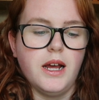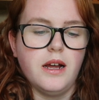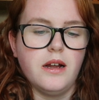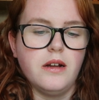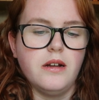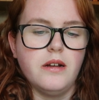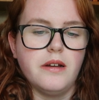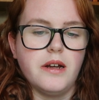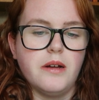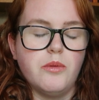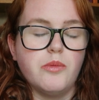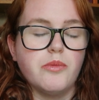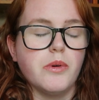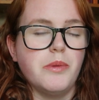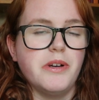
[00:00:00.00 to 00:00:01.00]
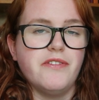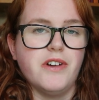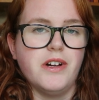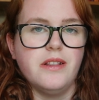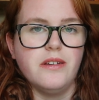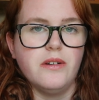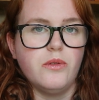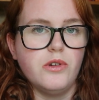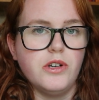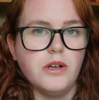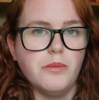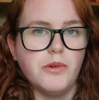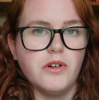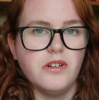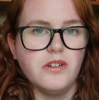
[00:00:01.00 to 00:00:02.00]
and I will probably find the
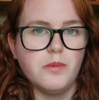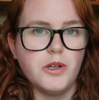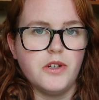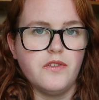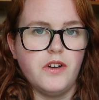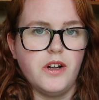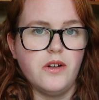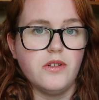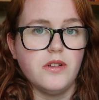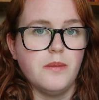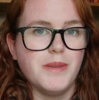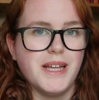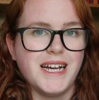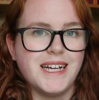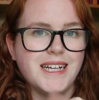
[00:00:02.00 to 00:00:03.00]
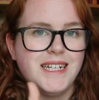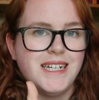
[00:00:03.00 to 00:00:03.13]
audiobook on Spotify or something.